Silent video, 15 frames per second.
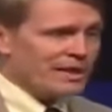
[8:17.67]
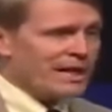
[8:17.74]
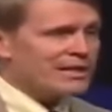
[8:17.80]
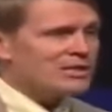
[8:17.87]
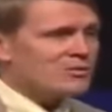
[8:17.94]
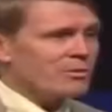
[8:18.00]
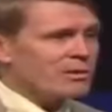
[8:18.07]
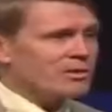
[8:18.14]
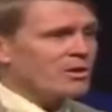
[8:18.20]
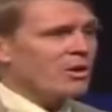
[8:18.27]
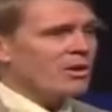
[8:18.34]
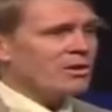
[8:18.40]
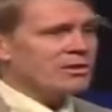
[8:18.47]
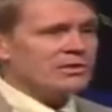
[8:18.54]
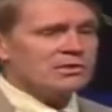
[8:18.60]
That's what
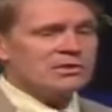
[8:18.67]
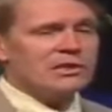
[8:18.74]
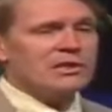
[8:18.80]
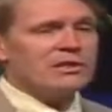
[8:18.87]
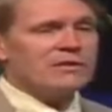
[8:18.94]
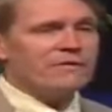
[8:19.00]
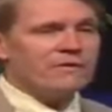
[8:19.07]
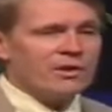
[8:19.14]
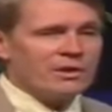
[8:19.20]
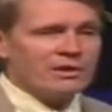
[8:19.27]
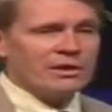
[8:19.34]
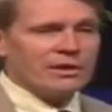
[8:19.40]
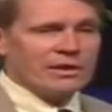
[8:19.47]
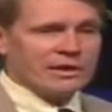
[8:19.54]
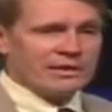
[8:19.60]
caused the
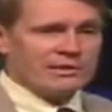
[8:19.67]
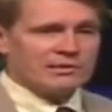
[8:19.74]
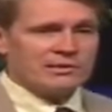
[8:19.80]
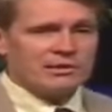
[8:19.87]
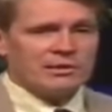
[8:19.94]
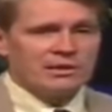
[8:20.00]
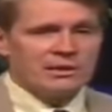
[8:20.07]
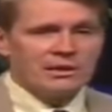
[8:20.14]
fault lines.